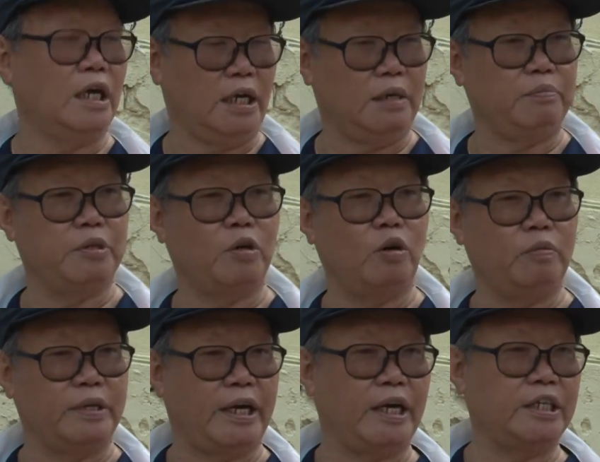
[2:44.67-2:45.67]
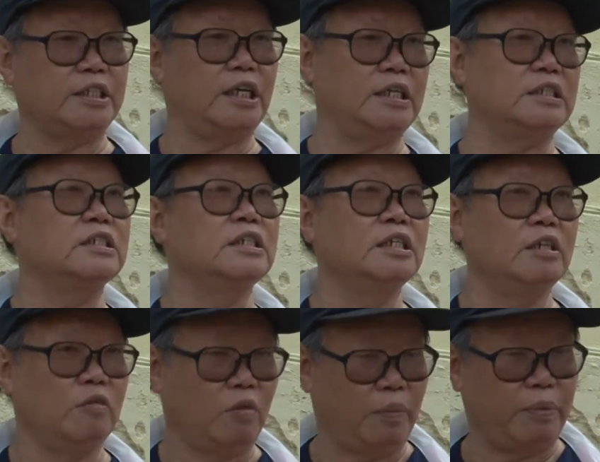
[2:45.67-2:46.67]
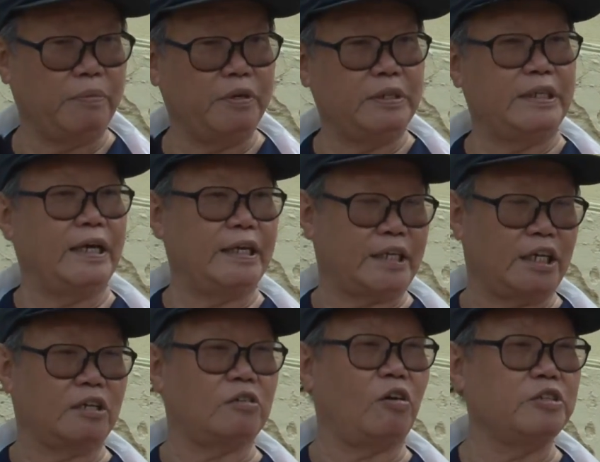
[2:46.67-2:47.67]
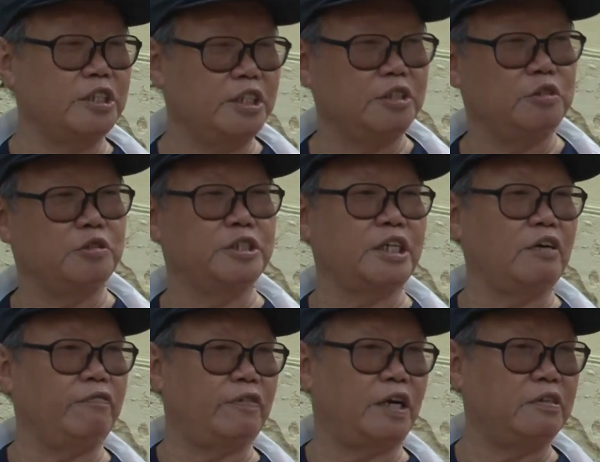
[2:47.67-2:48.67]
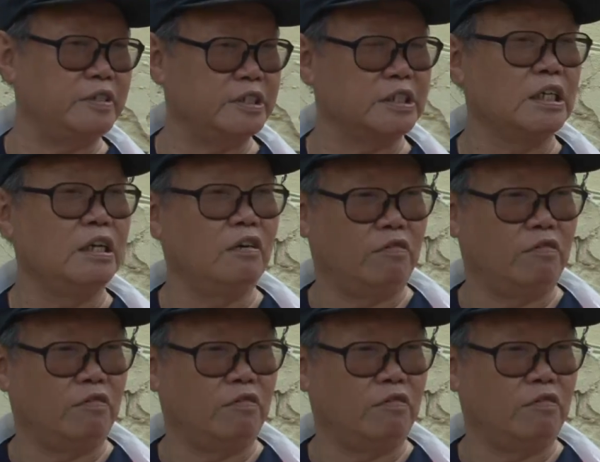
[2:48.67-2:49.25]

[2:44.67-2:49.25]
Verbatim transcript: And we hope the heritage where people there can continue to sell flowers